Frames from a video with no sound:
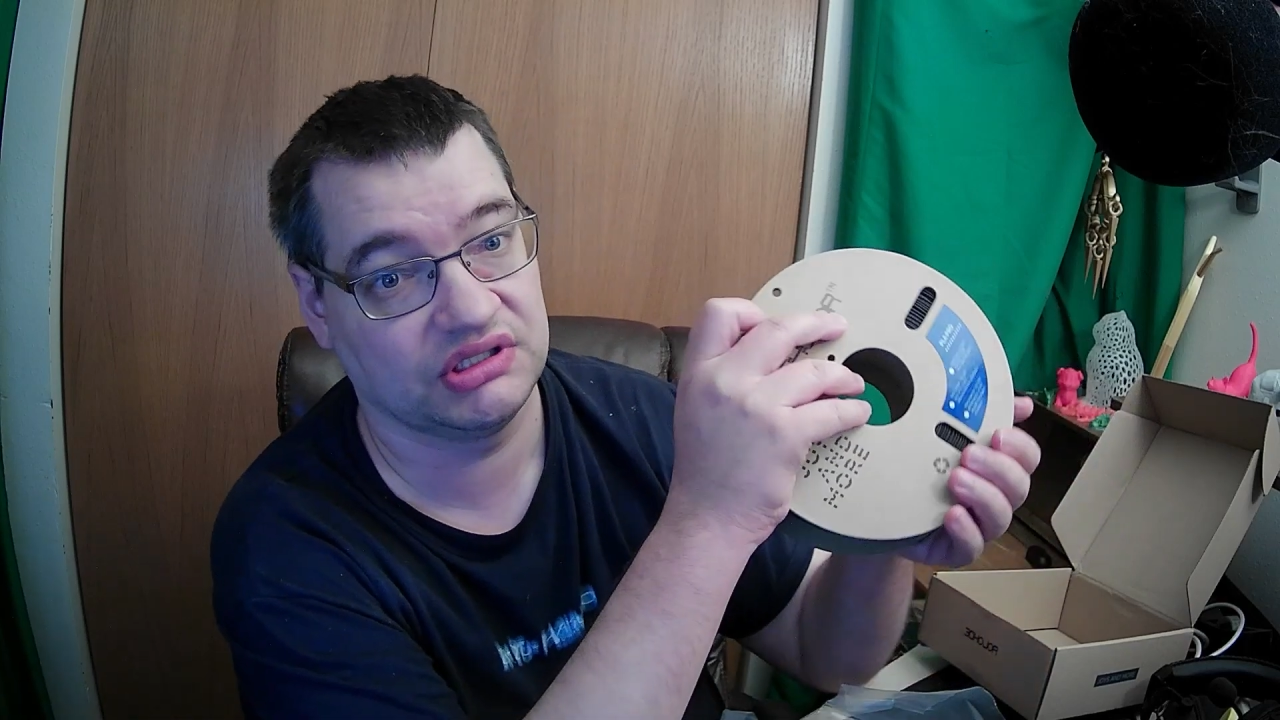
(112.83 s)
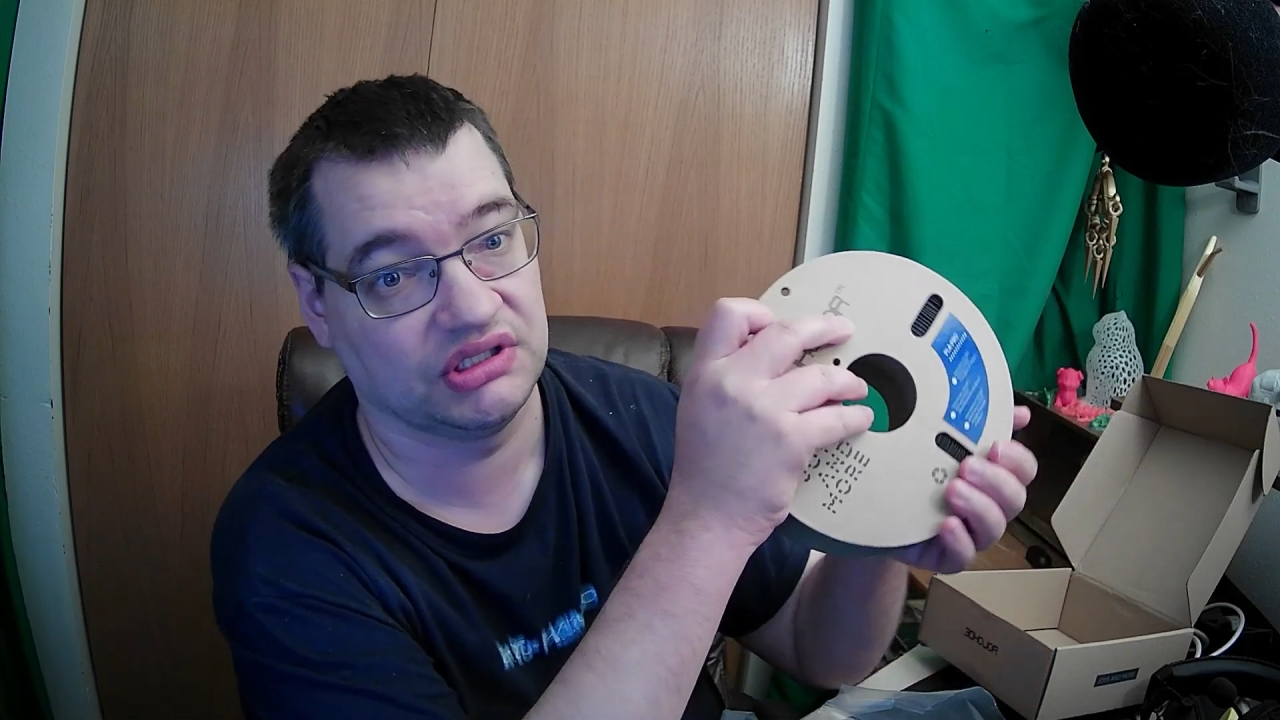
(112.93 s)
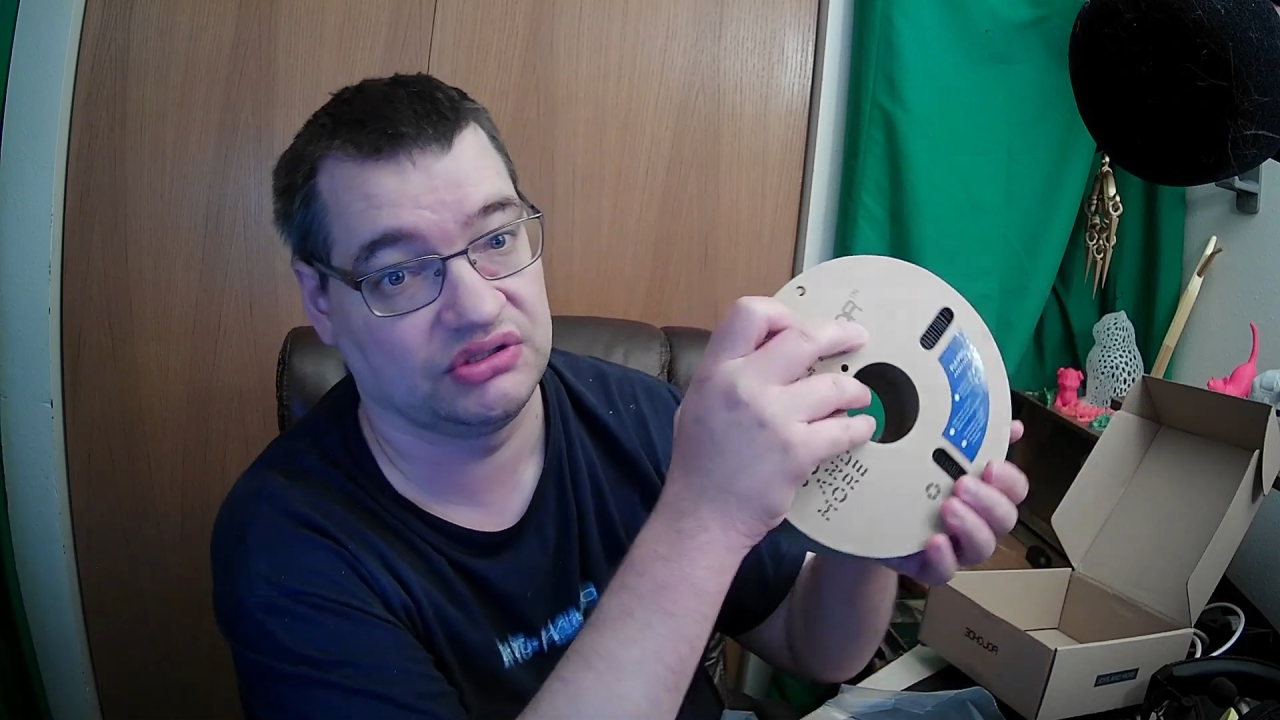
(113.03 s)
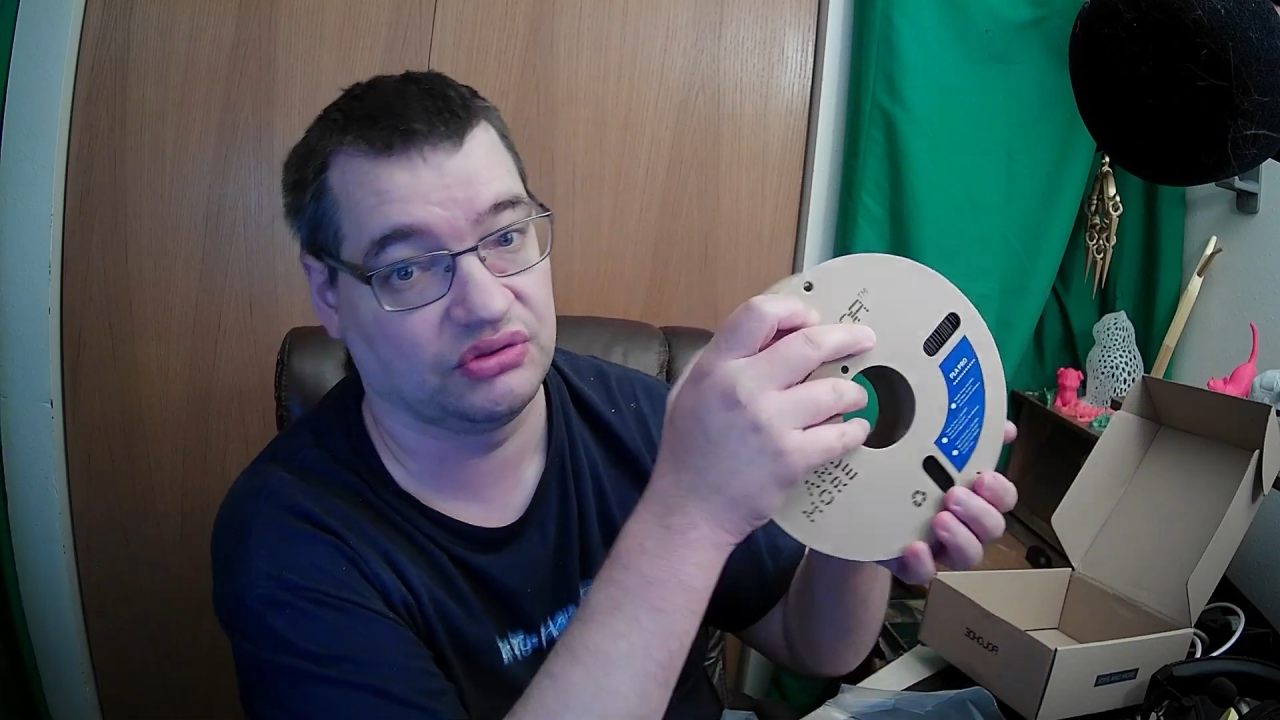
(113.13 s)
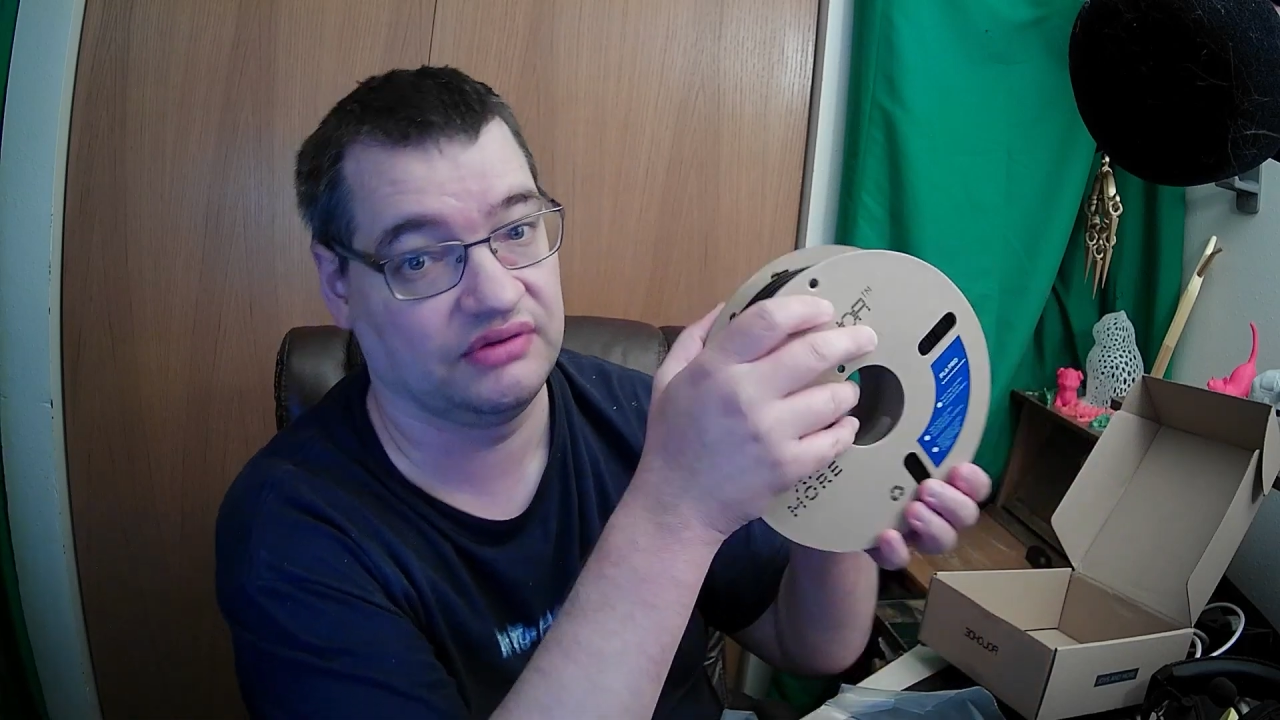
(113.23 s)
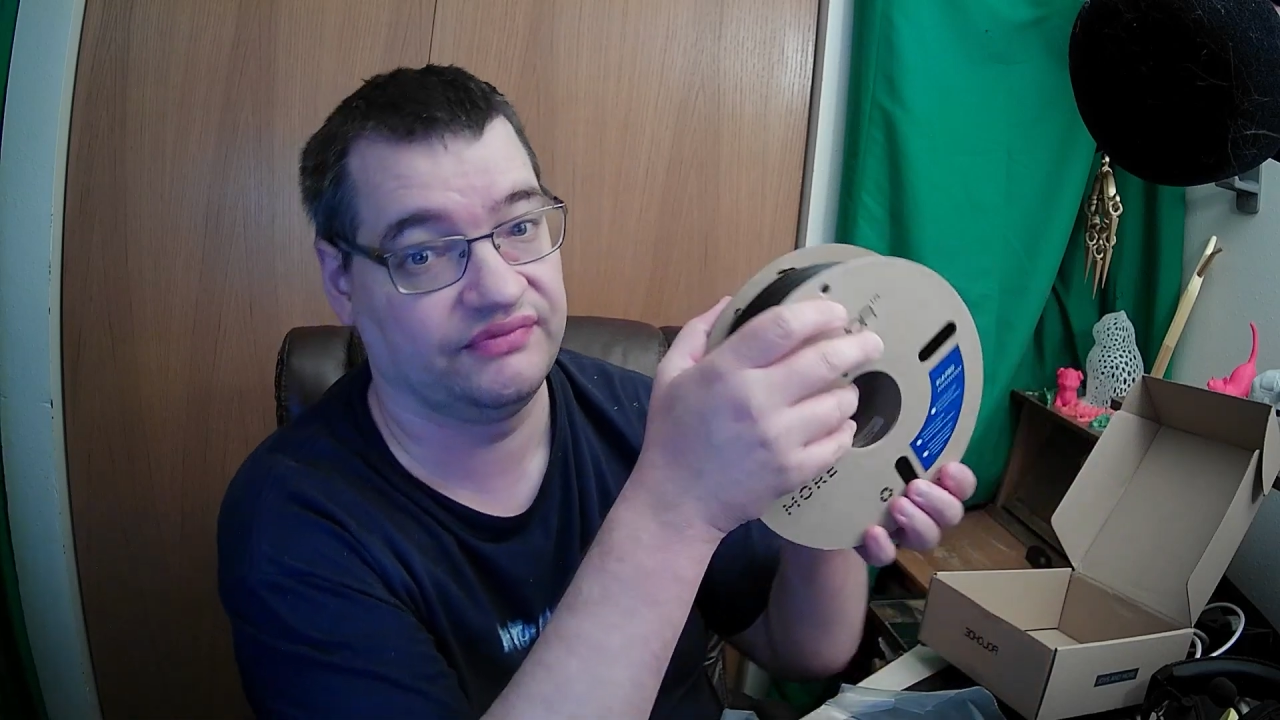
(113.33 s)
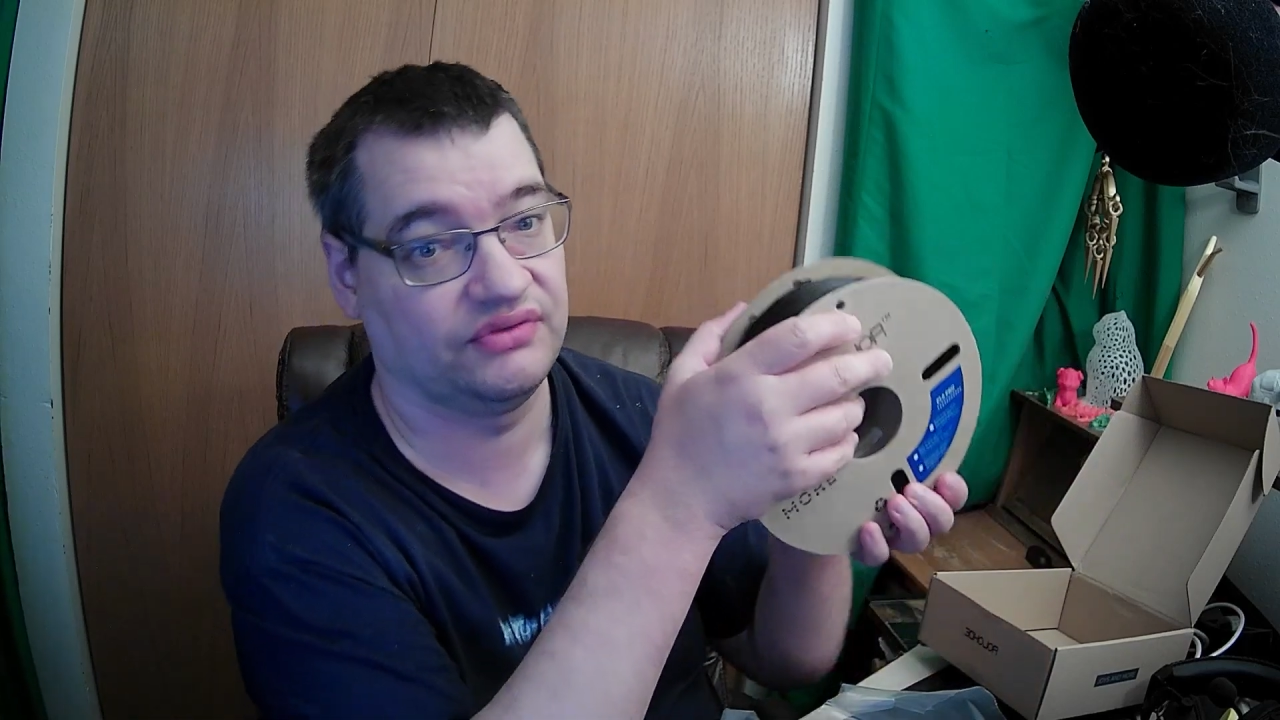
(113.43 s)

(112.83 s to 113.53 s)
the shortened